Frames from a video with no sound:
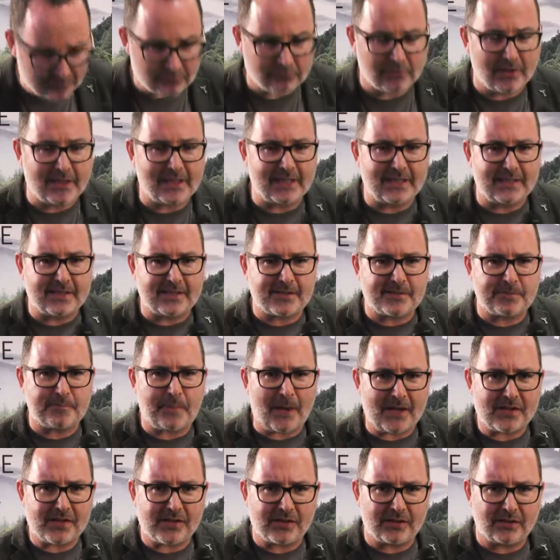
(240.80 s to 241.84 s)
a really
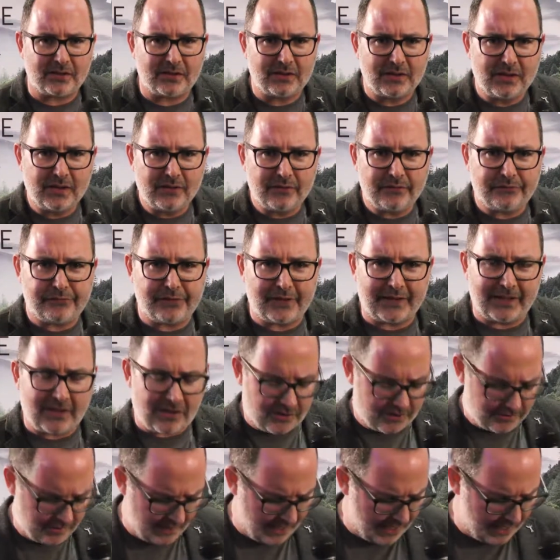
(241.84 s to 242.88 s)
special
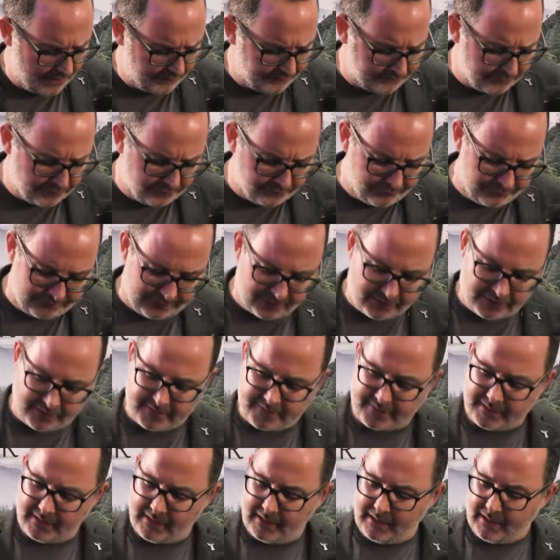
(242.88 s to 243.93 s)
finish, few
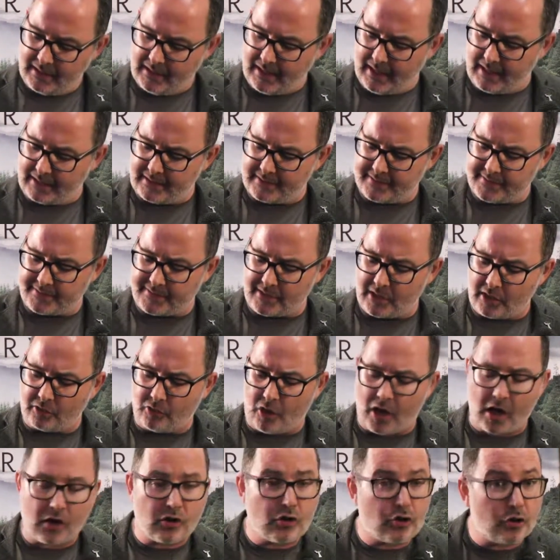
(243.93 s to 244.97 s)
finishes. This is our
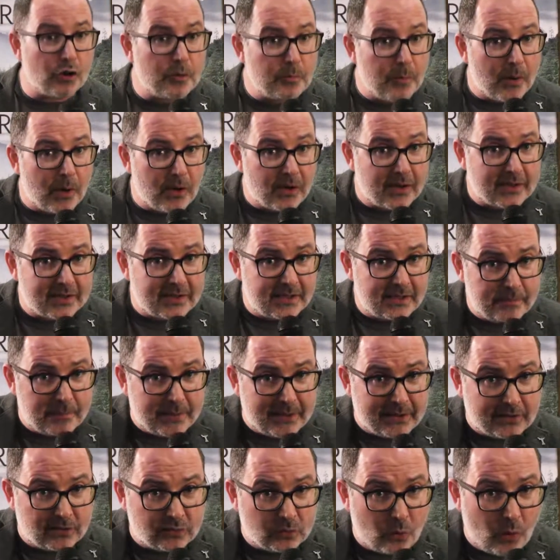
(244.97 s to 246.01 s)
Grand Cru Burgundy
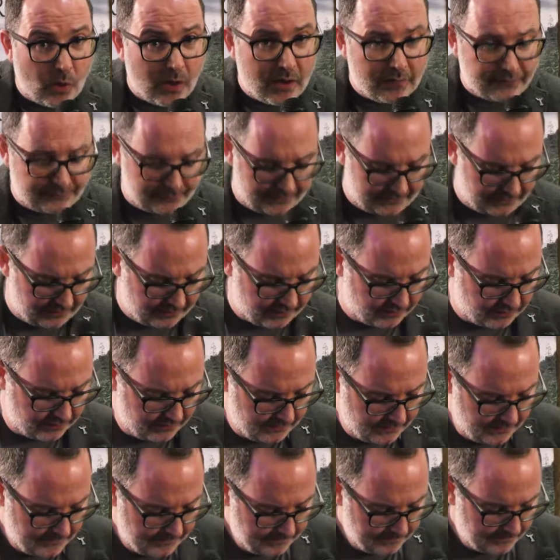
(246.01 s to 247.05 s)
Pinot Noir finish,
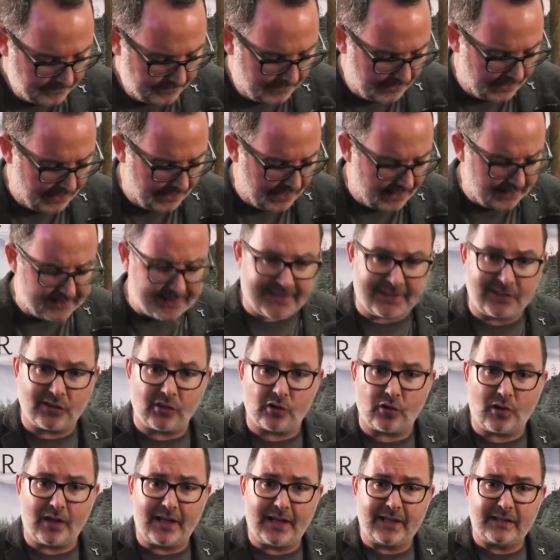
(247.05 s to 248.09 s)

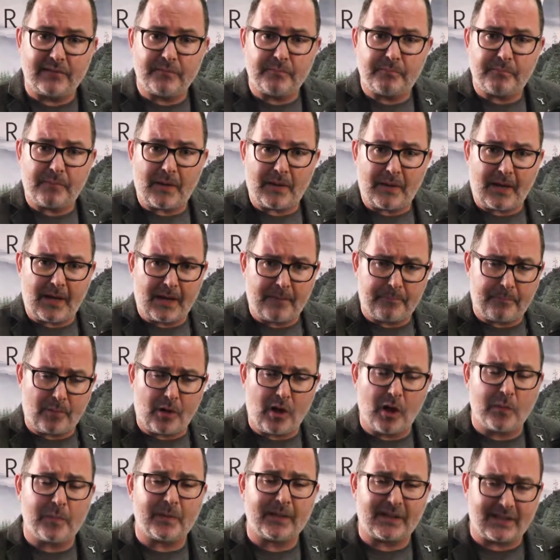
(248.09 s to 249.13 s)
single grain
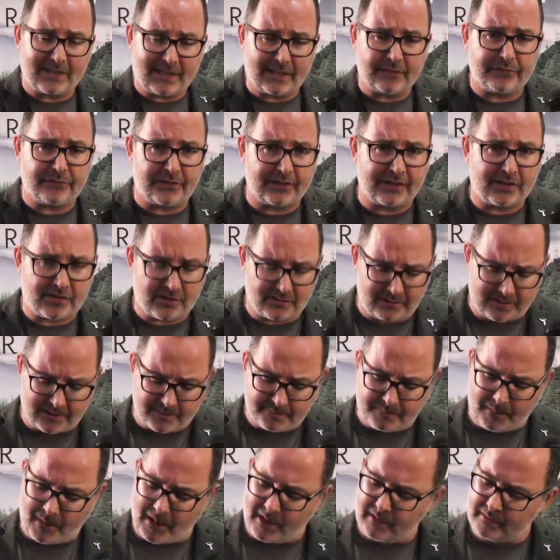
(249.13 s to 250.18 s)
bourbon, and then finished in
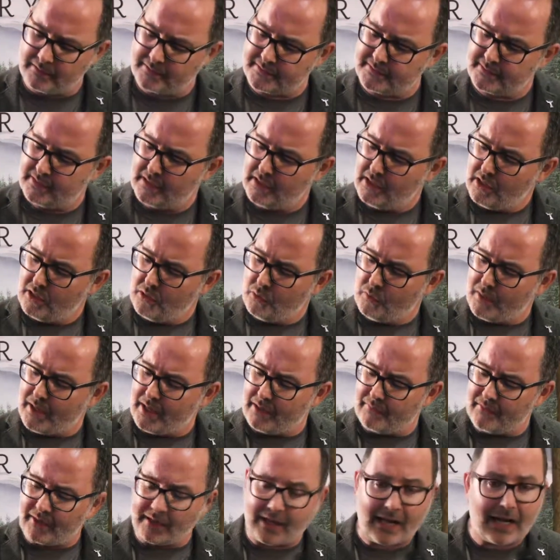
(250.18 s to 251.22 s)
these barrels. We
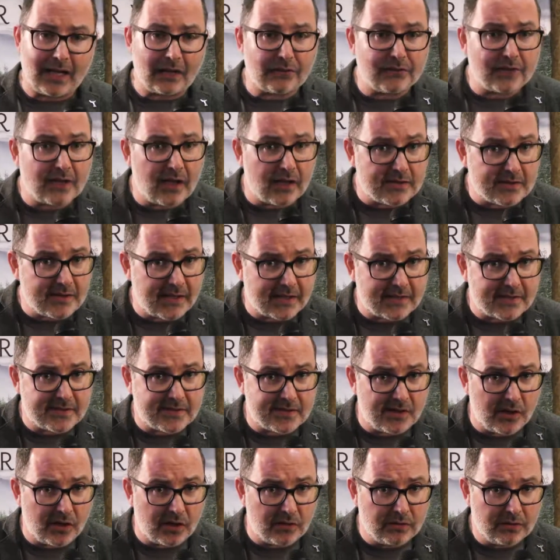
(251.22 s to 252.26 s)
have a Calvados
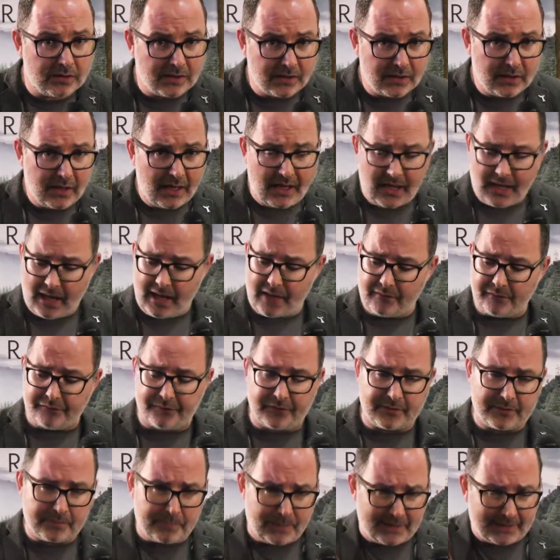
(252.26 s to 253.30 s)
XO.
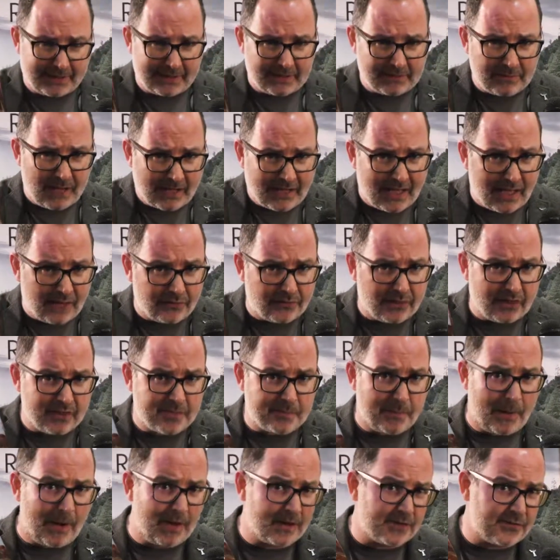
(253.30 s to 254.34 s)
It's been in Calvados
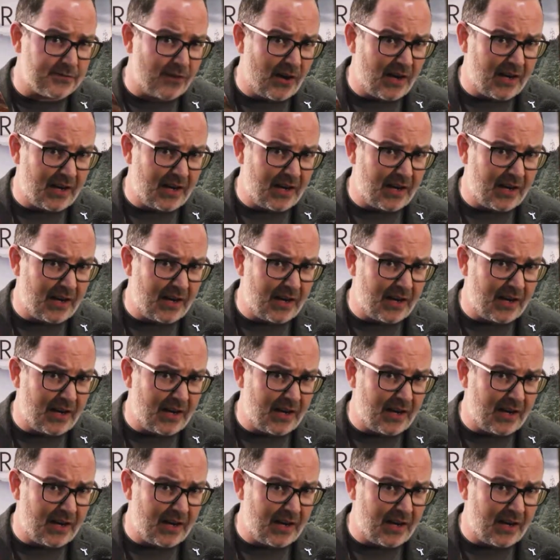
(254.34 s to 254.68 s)
barrels for